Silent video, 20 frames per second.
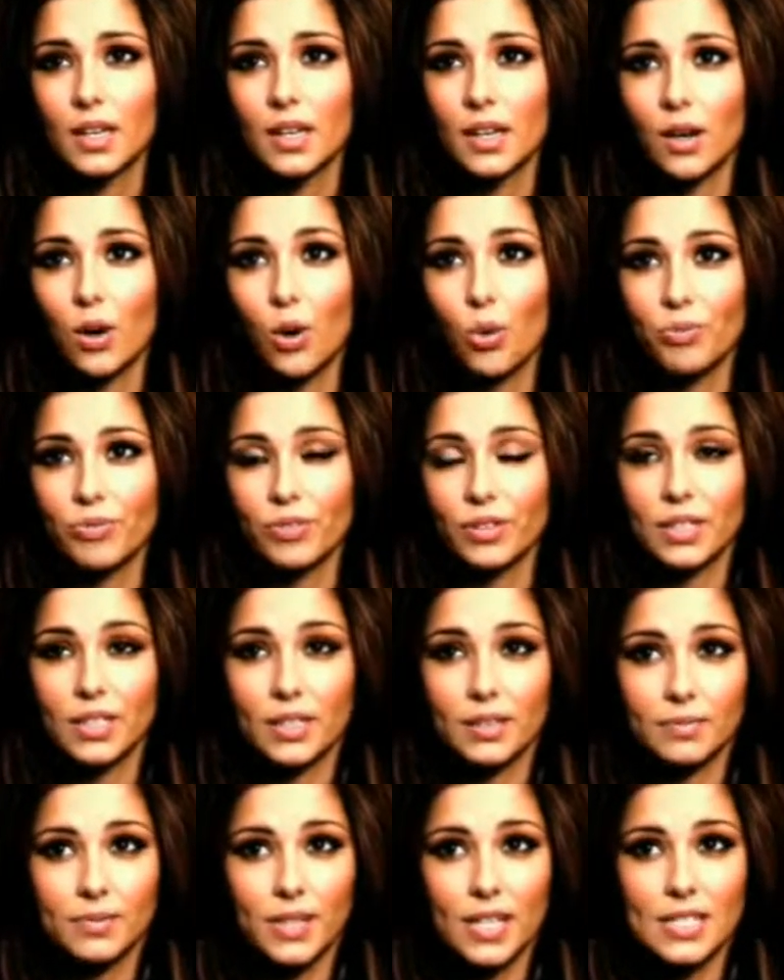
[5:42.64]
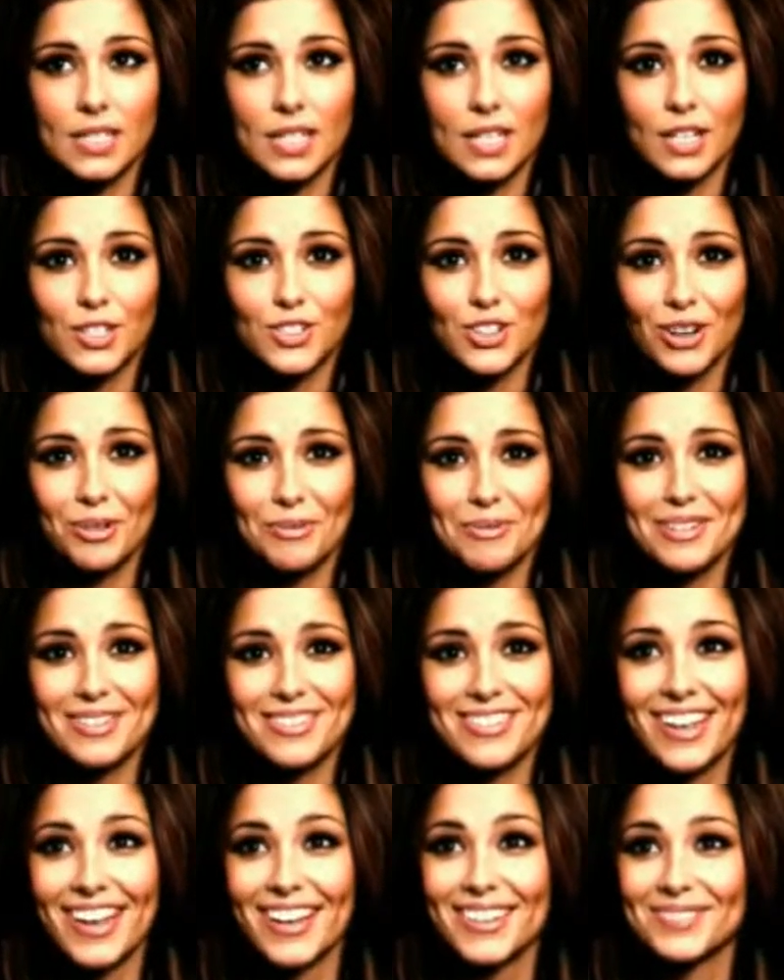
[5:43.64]
hopefully that's an enjoyable
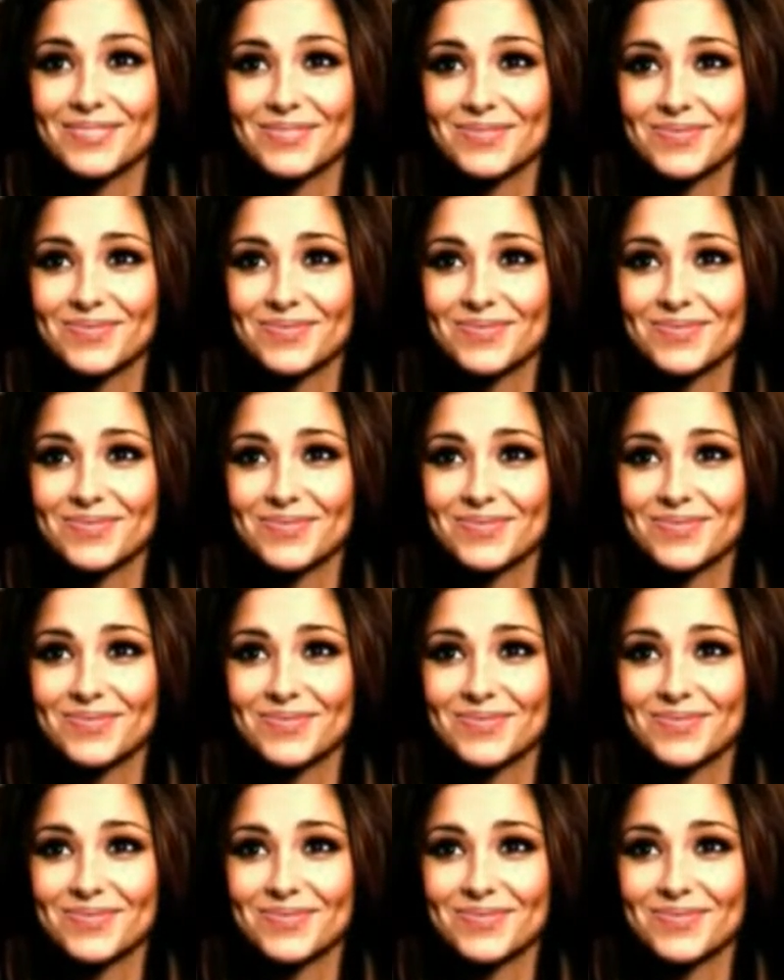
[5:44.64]
thing.